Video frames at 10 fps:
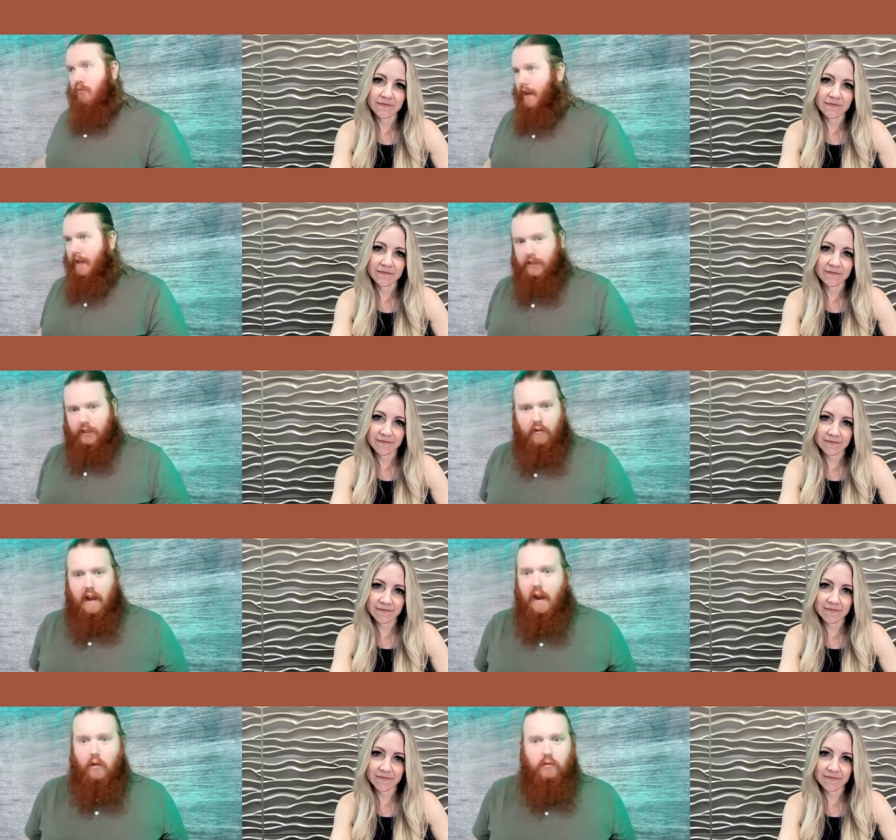Speaker 1: break into your
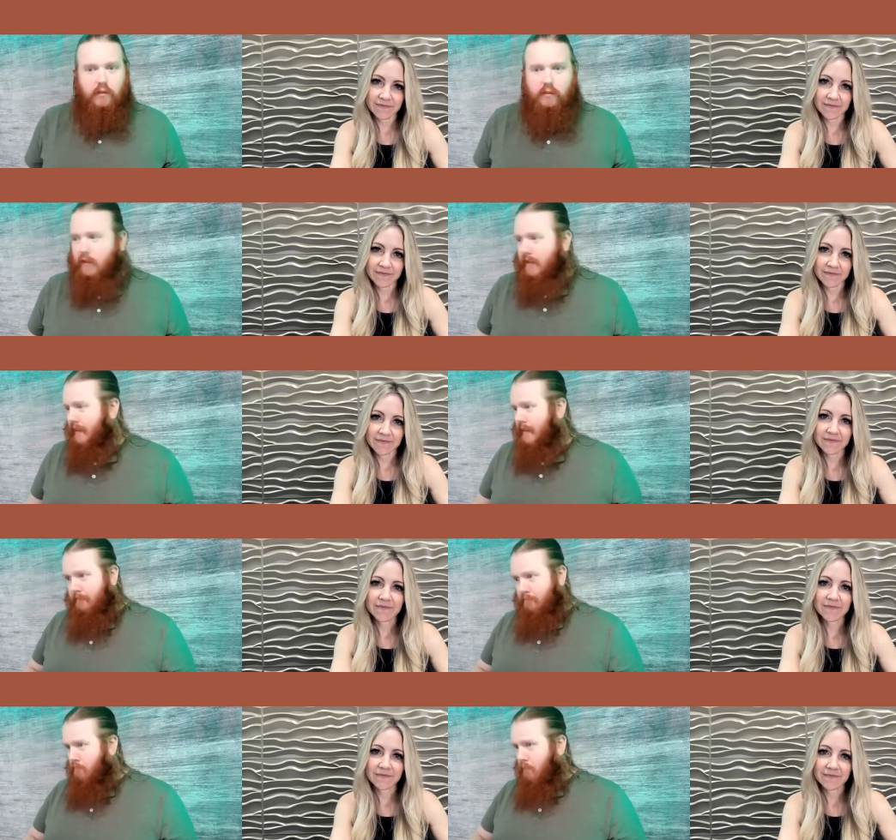house,
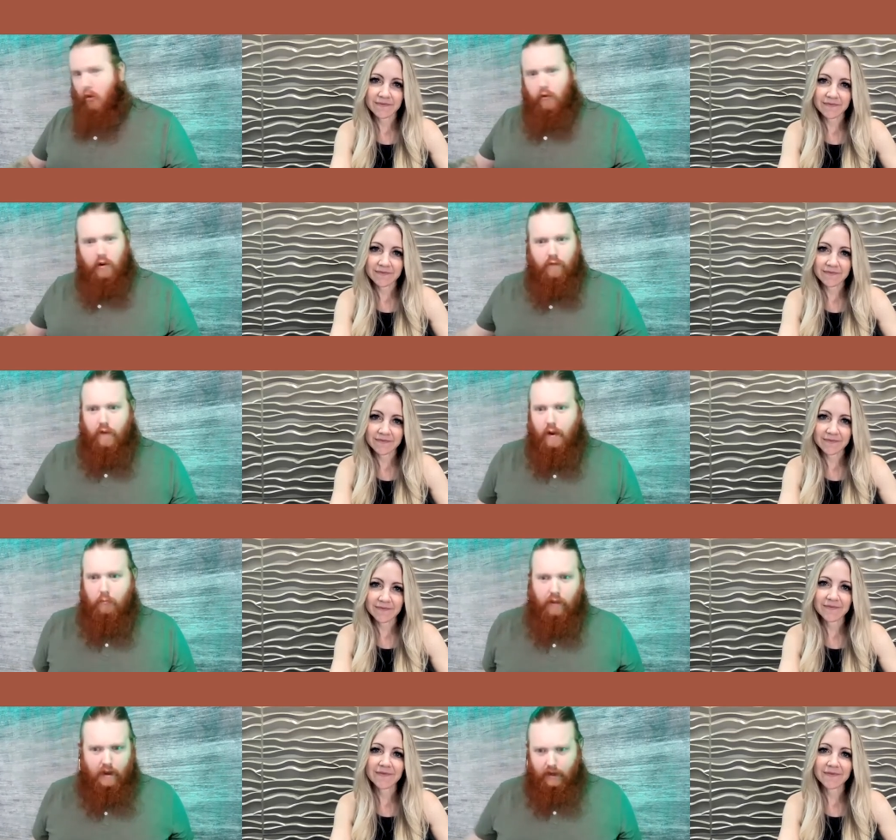murder your
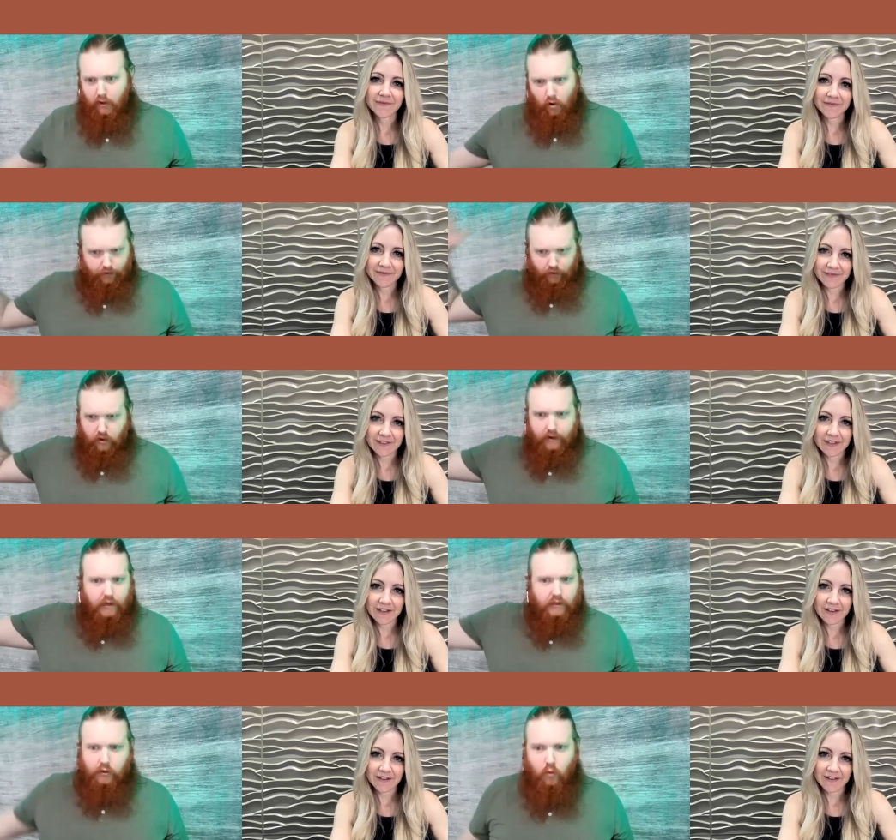family and eat all the
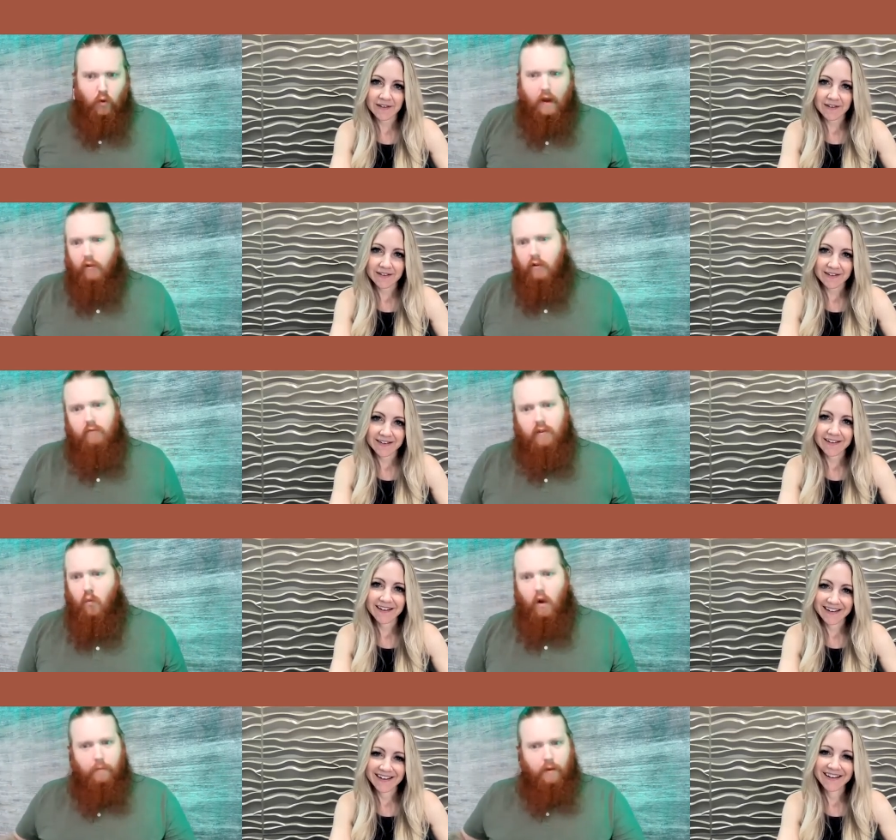cookies or whatever
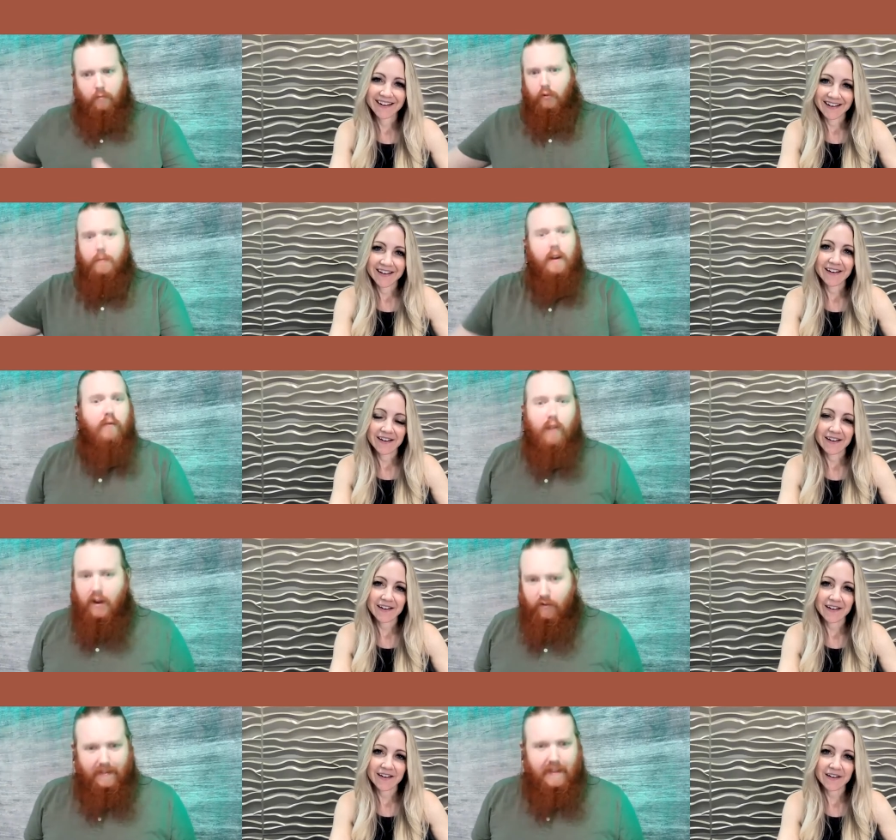you want people to be
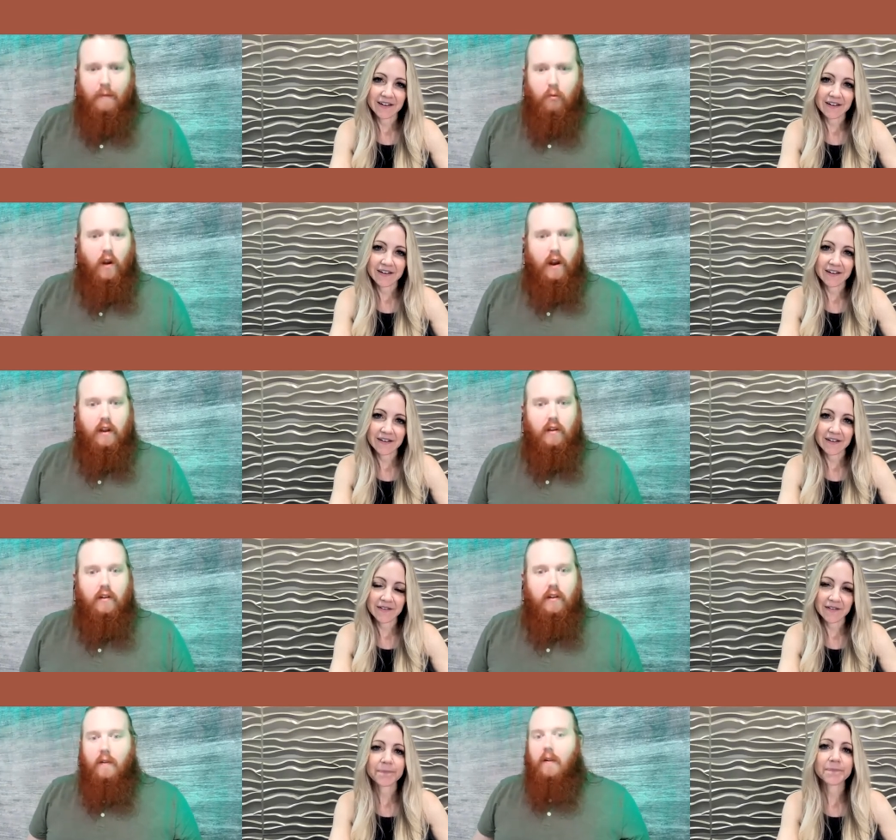afraid of at that point.
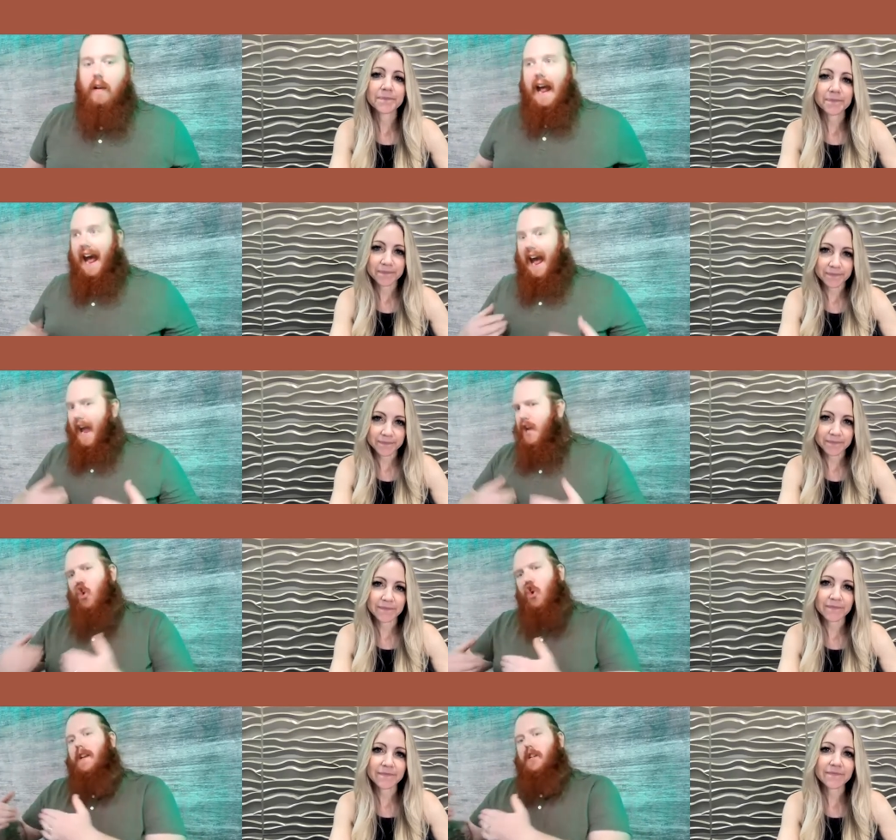I
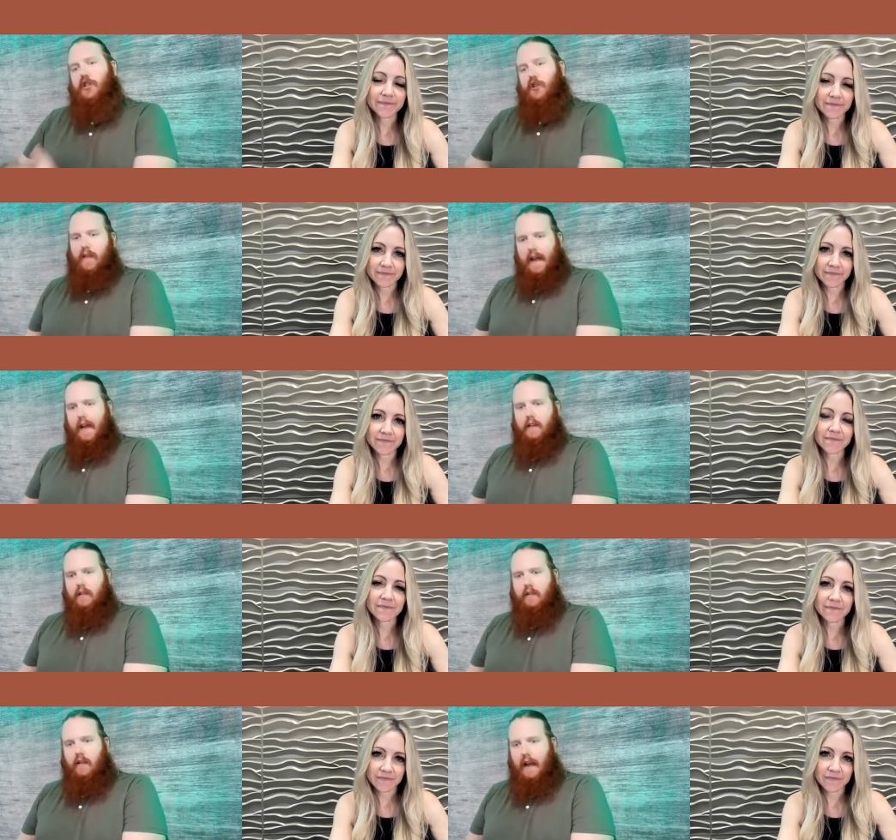couldn't do that.
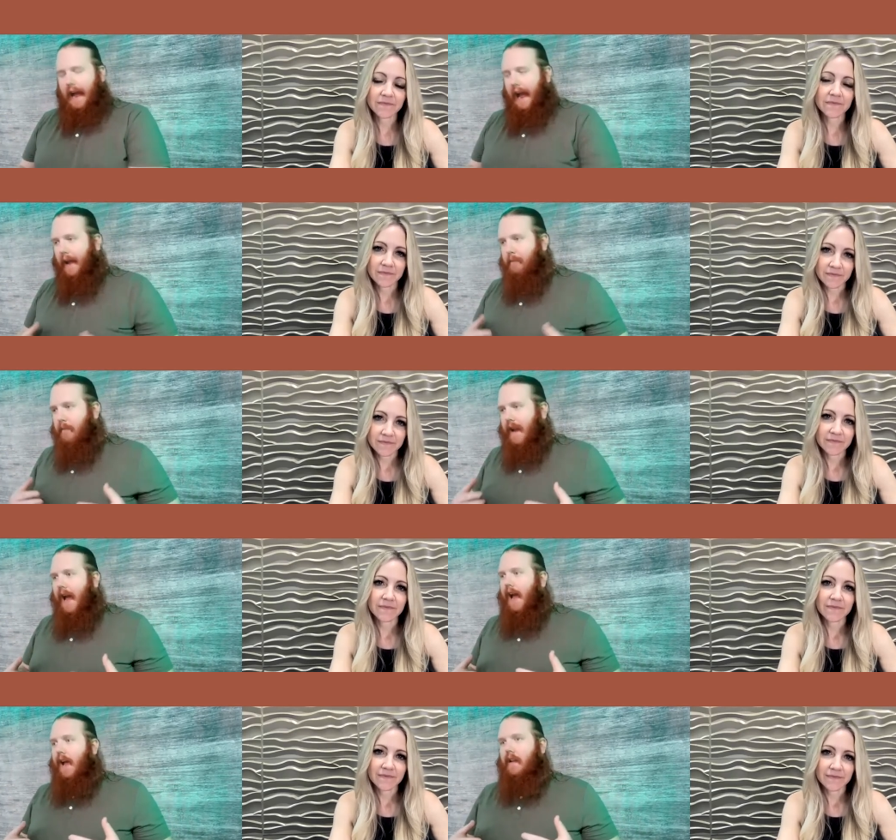I, am
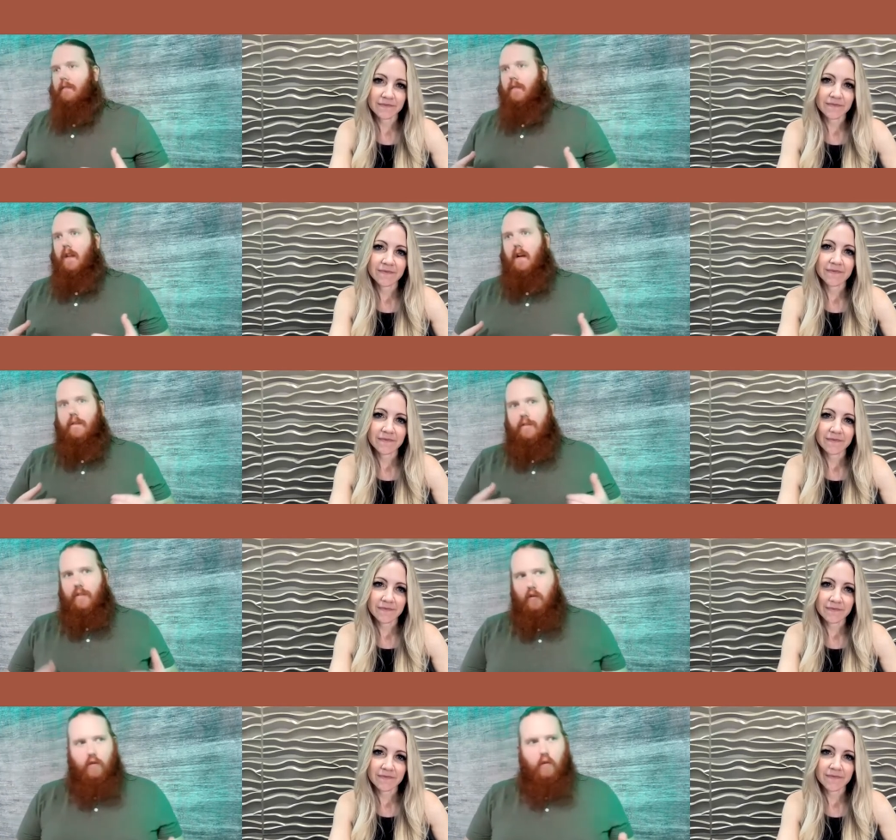not a
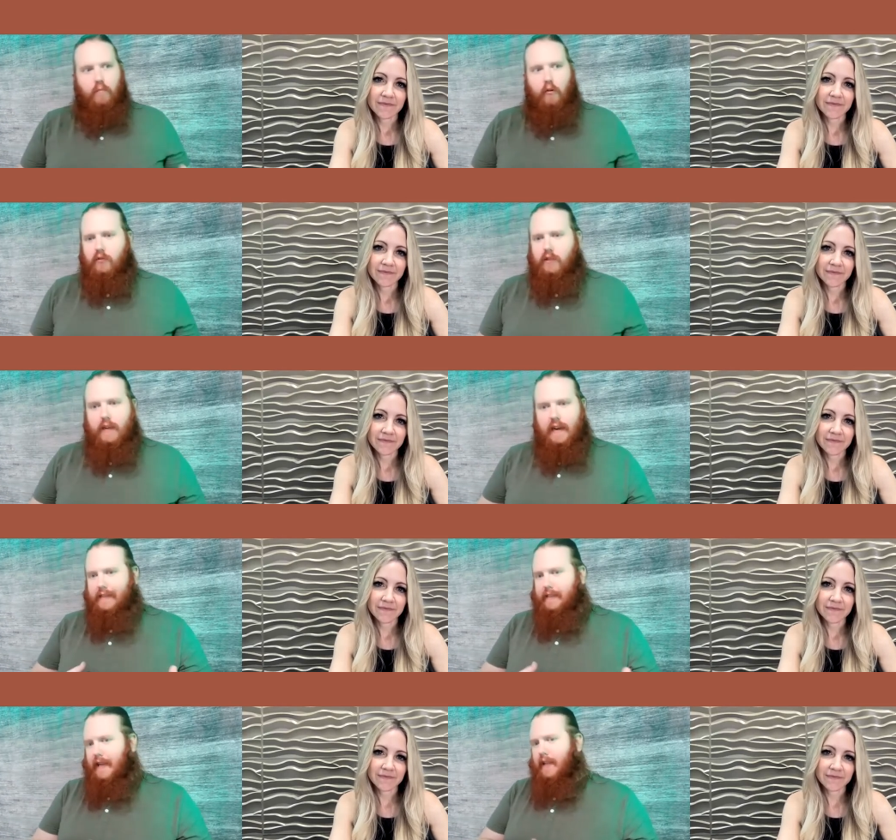fearful person, and
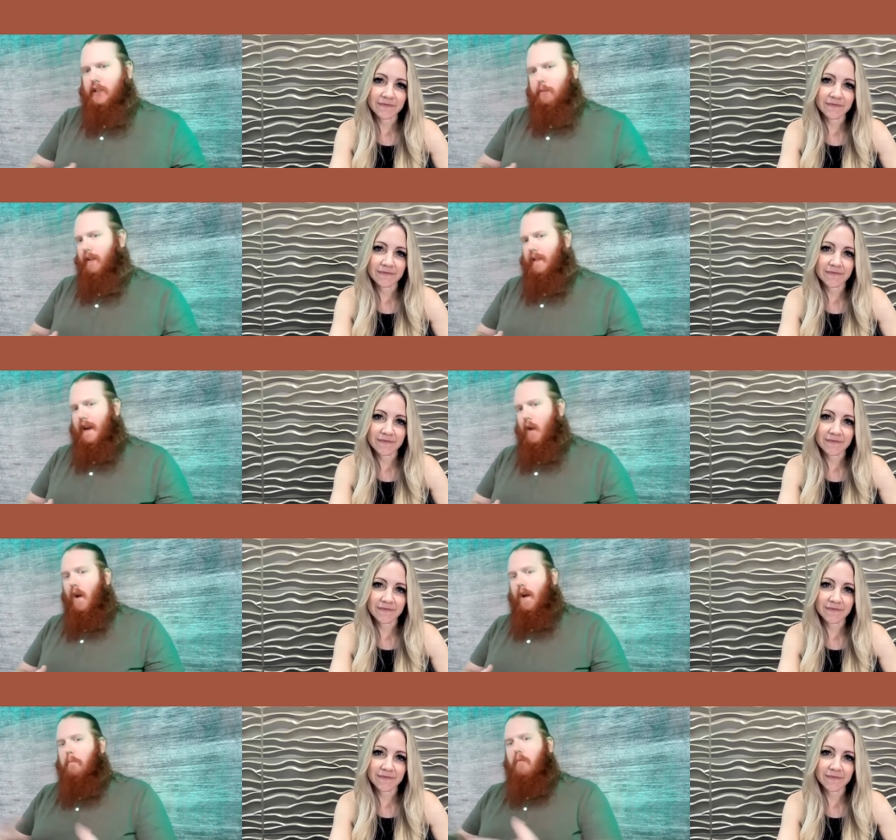it's not something that I
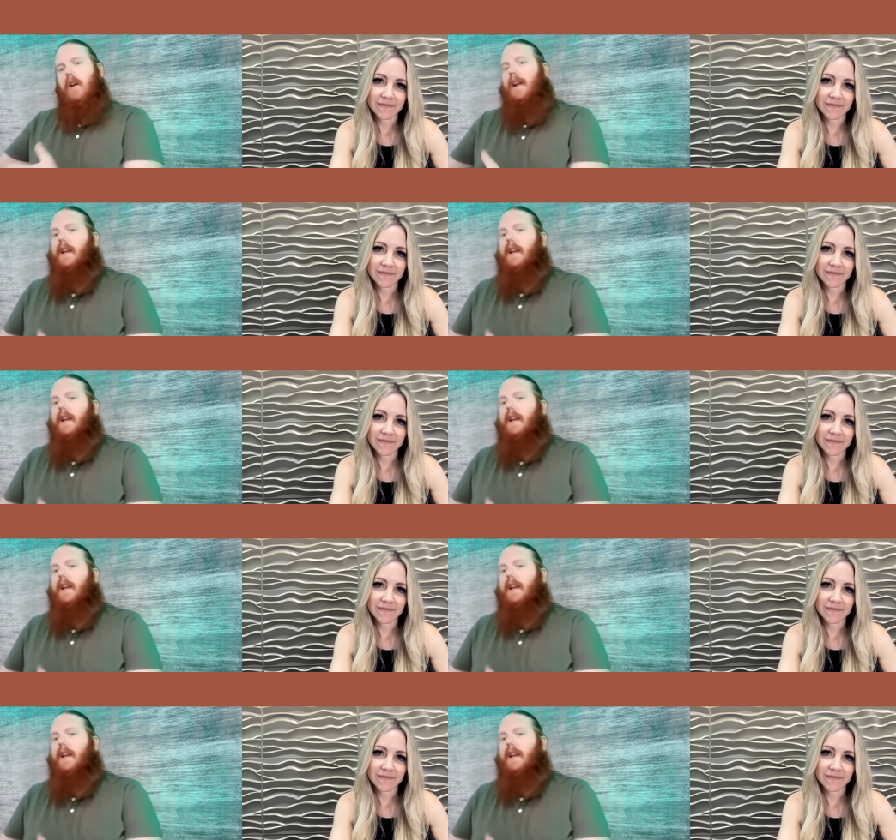want to put